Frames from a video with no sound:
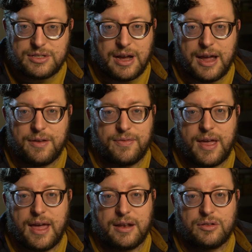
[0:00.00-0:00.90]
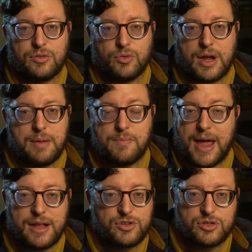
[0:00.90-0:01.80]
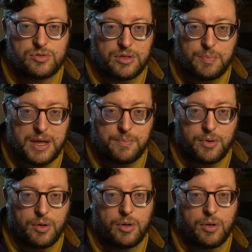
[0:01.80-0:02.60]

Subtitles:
I have had great matches with people